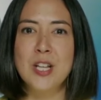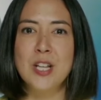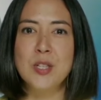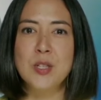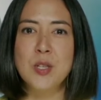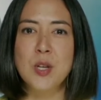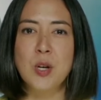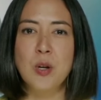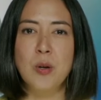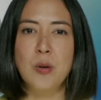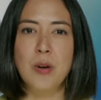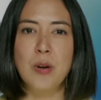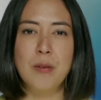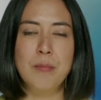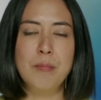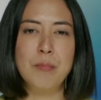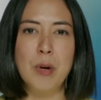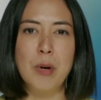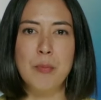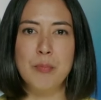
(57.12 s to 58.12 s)
So
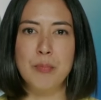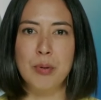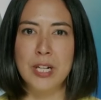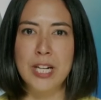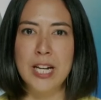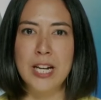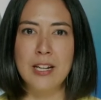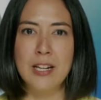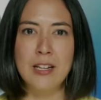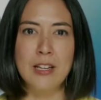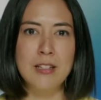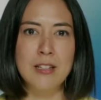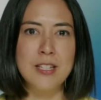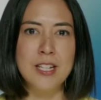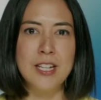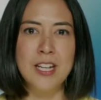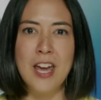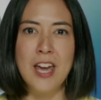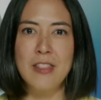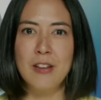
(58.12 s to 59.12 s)
bringing
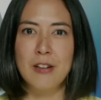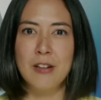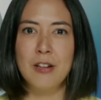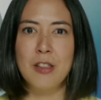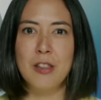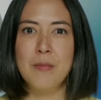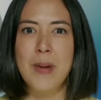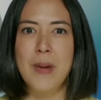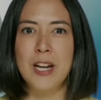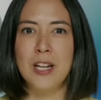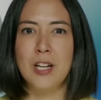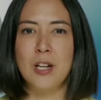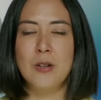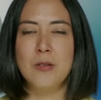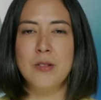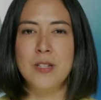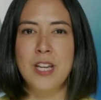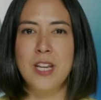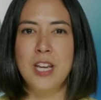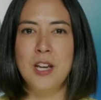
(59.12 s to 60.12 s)
together the
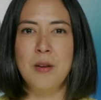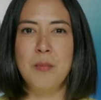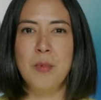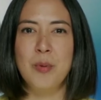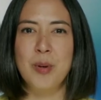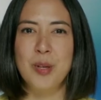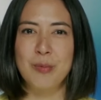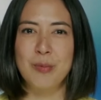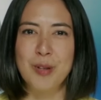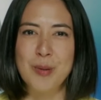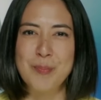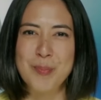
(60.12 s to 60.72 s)
Metaco team with